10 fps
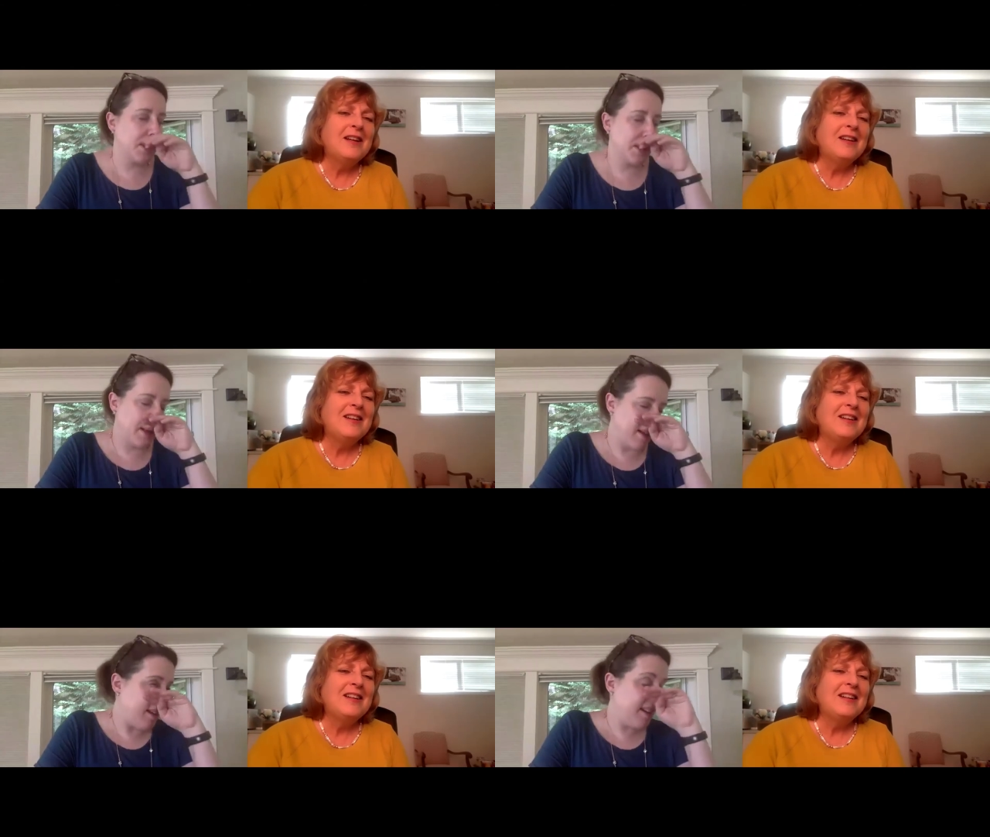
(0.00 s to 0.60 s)

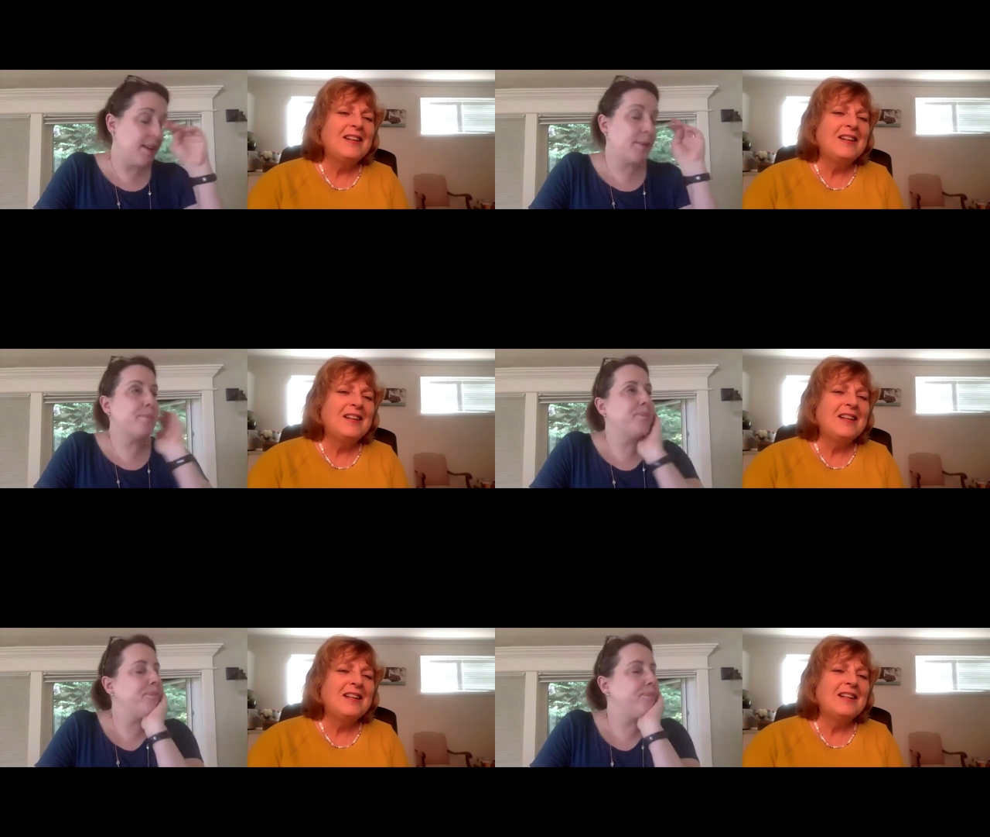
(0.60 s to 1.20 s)

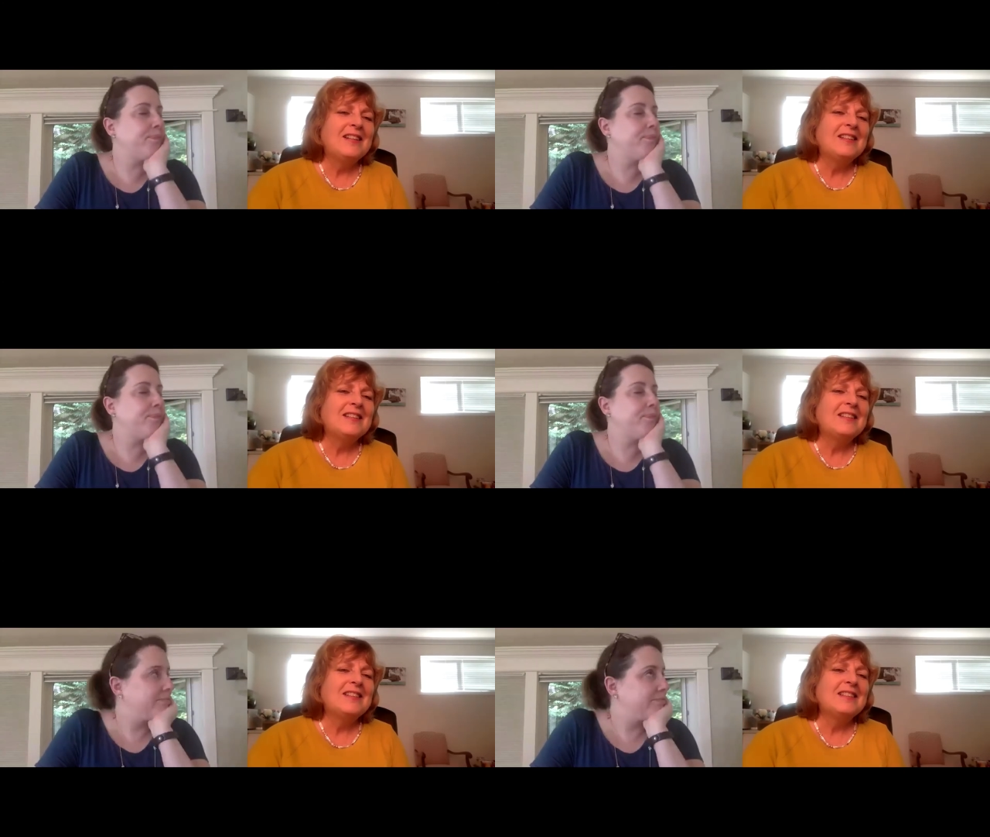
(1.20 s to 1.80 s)

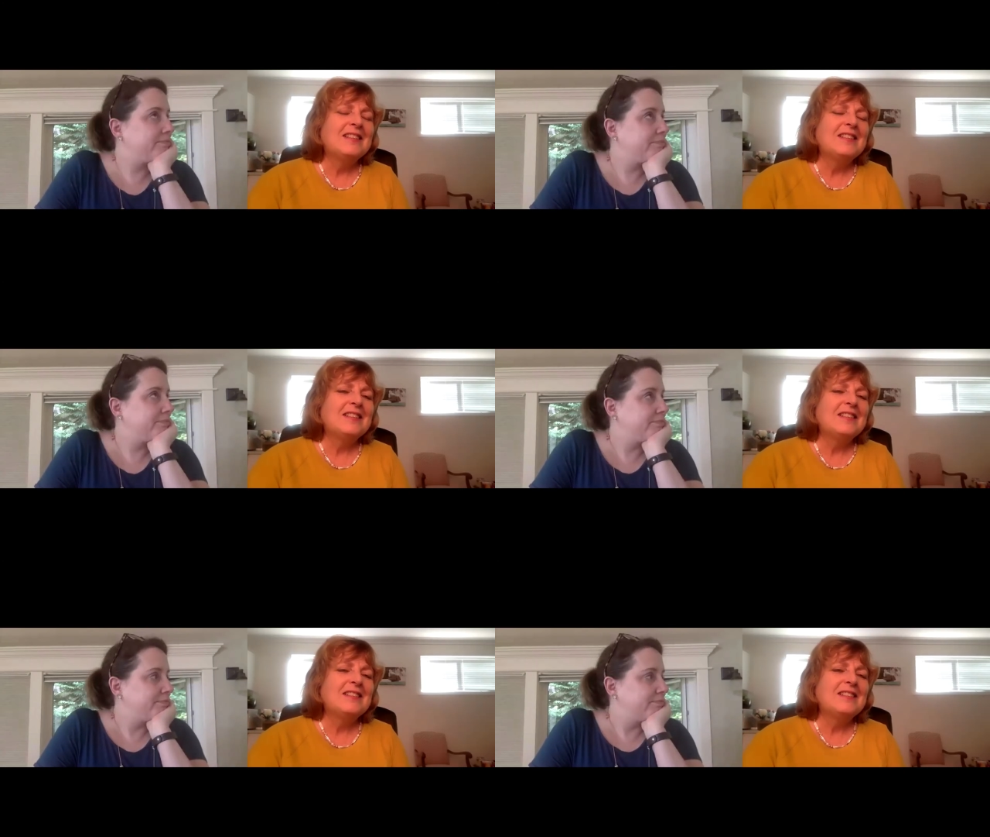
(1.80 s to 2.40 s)

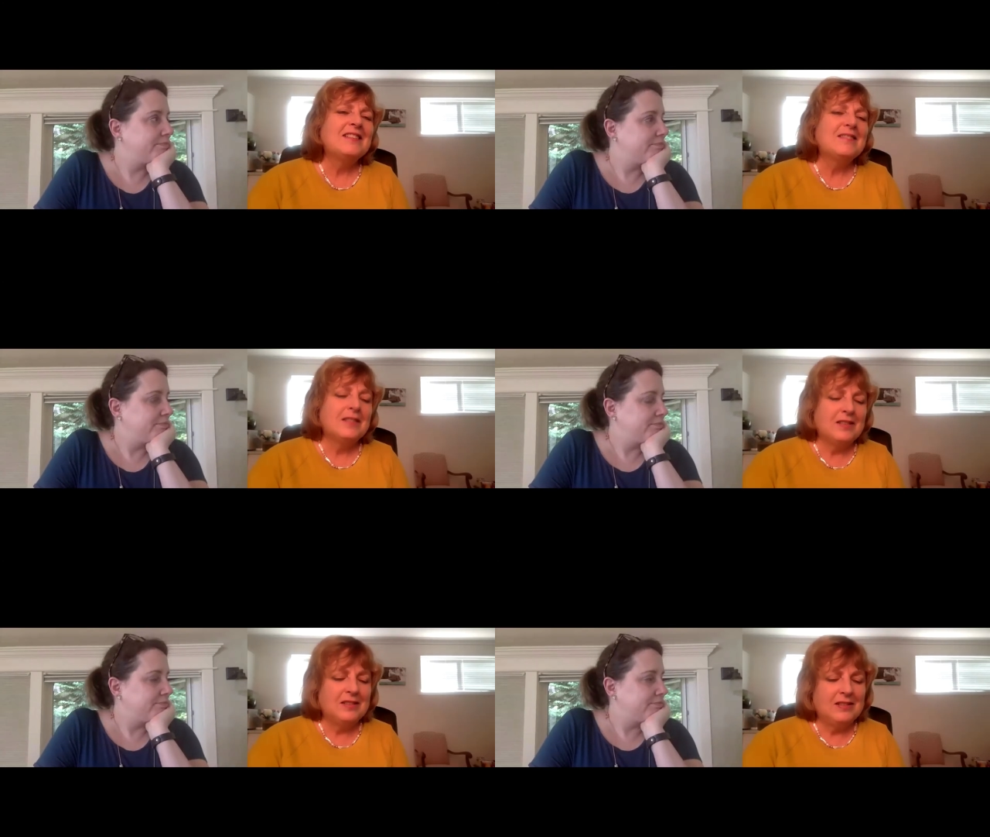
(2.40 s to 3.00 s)

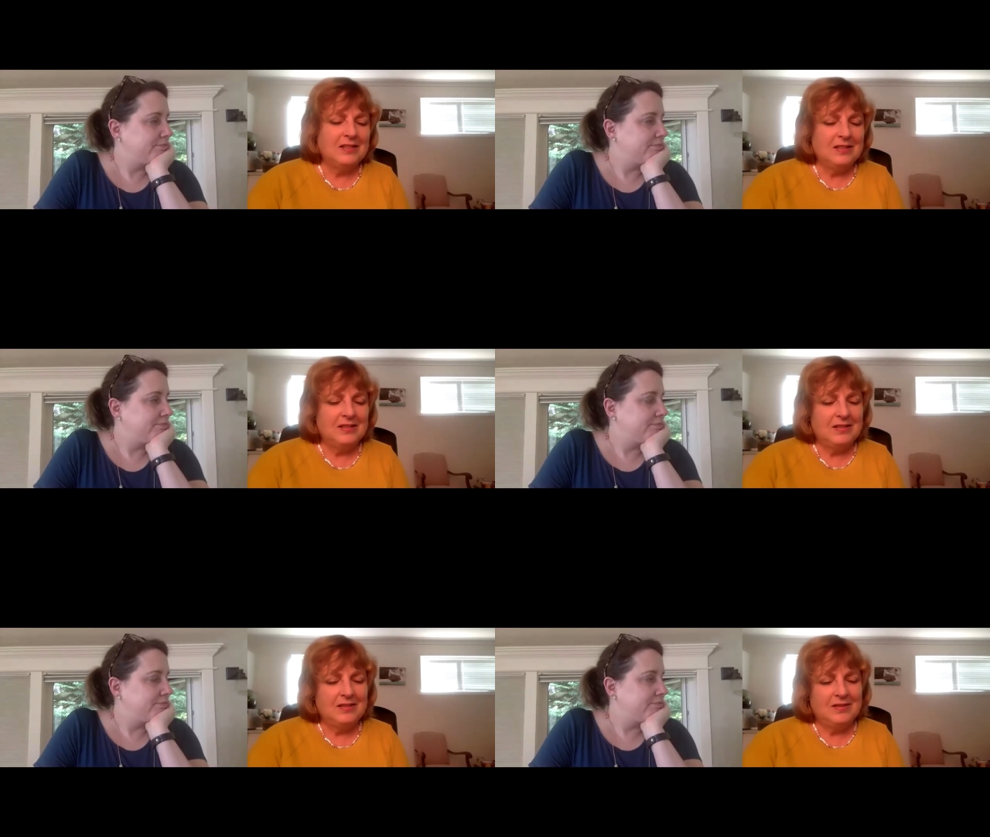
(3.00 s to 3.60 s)

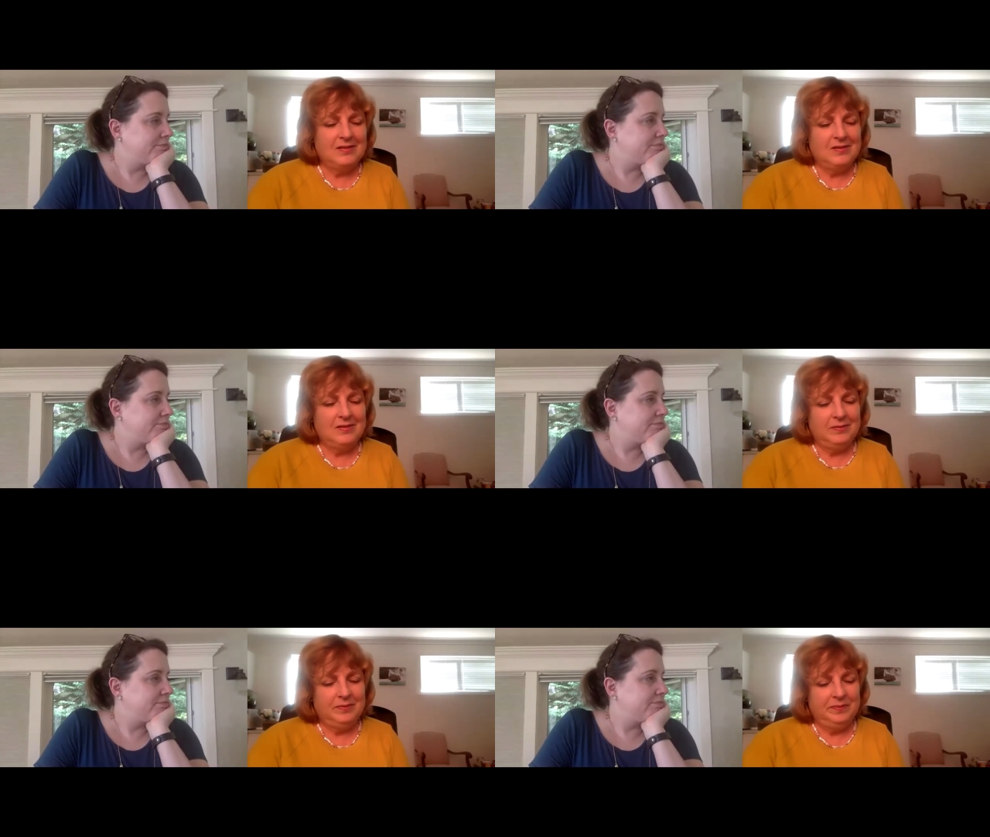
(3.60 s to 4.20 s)

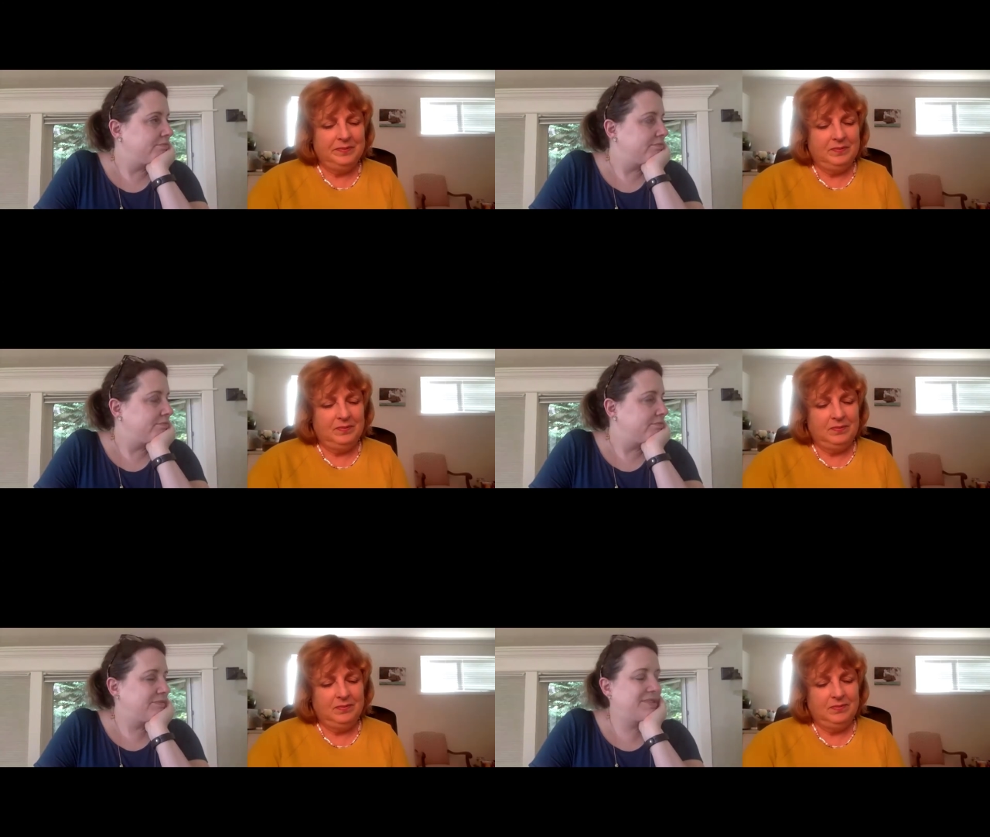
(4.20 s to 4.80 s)

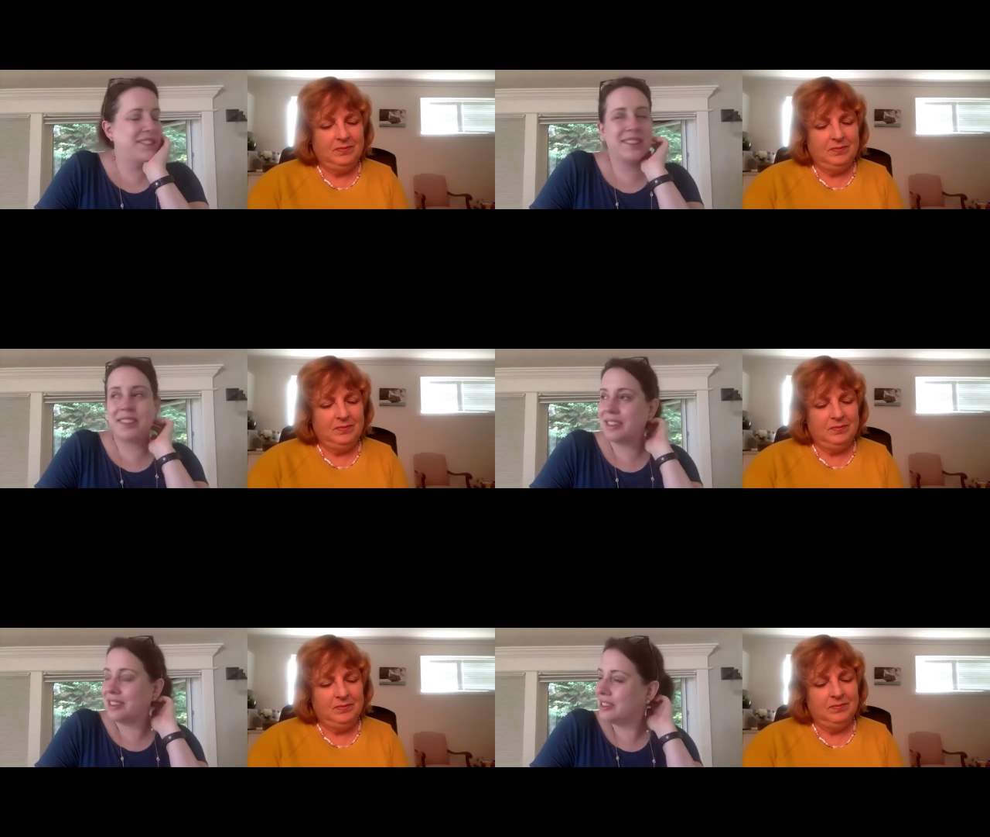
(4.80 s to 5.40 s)

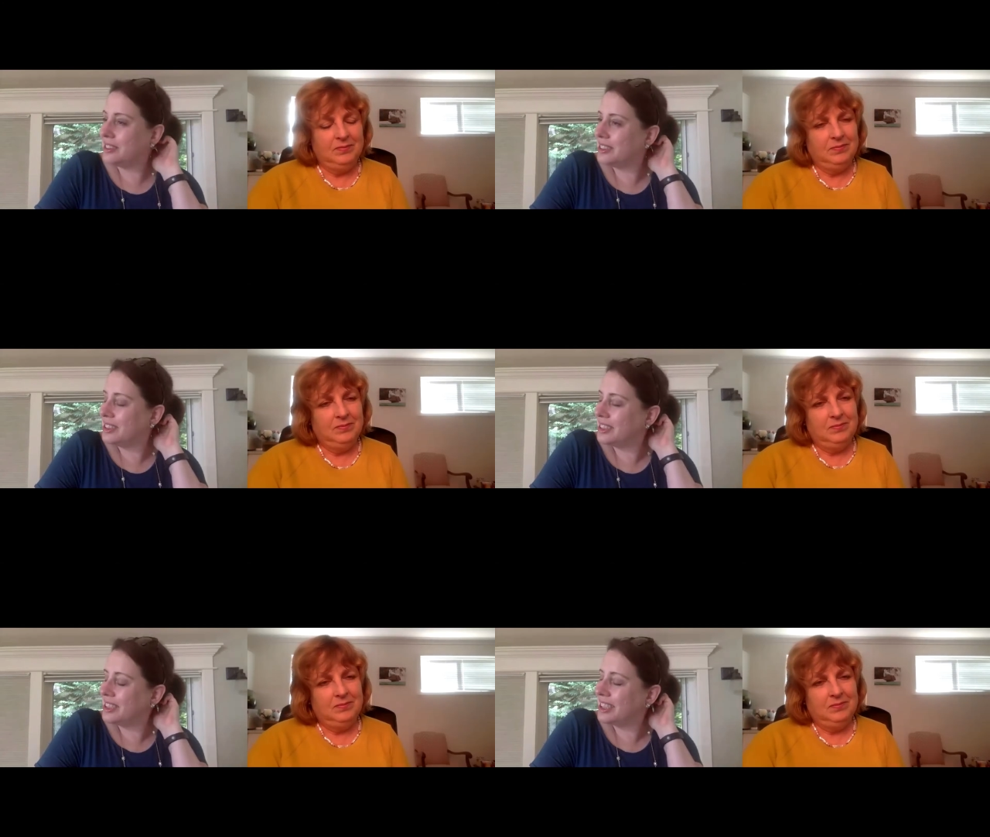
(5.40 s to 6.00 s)

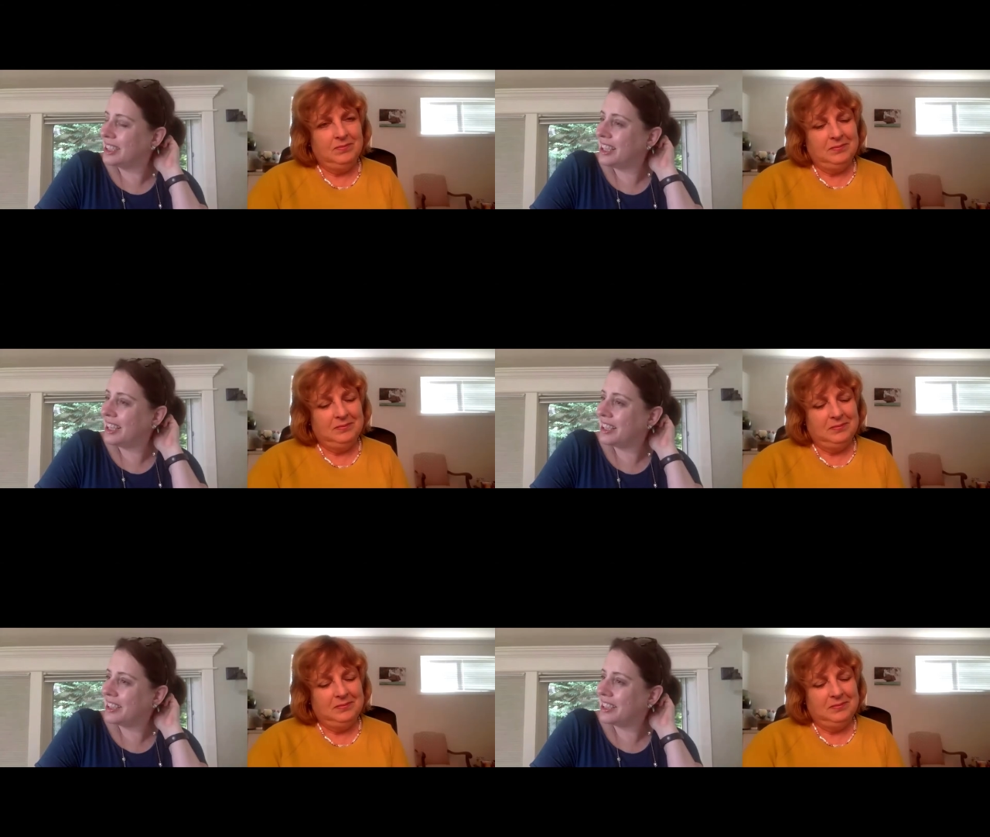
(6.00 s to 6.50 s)
(silence)